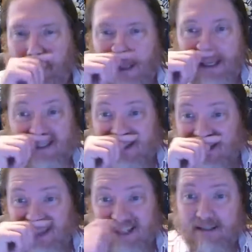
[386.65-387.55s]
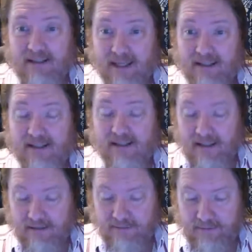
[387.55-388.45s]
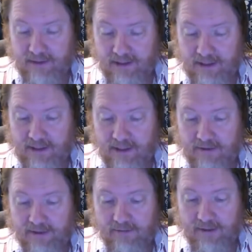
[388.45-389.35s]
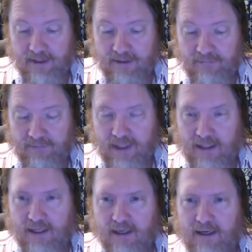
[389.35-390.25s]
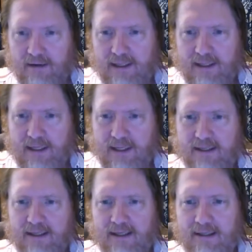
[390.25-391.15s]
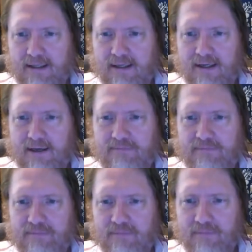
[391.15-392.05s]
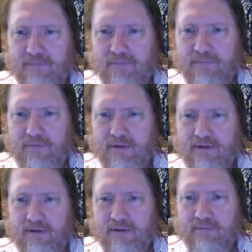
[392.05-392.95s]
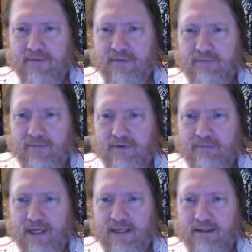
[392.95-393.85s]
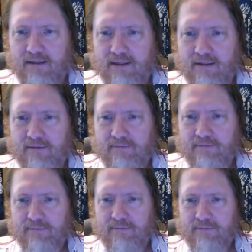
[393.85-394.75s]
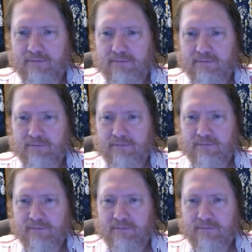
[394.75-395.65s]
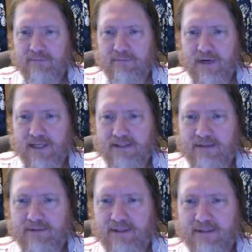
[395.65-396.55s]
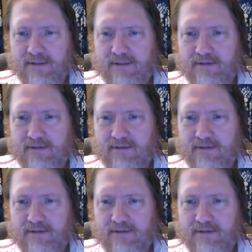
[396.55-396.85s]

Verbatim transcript: Okay, so that that's um, good to know as well. All right, then I think the um, the, the the main um, rest of this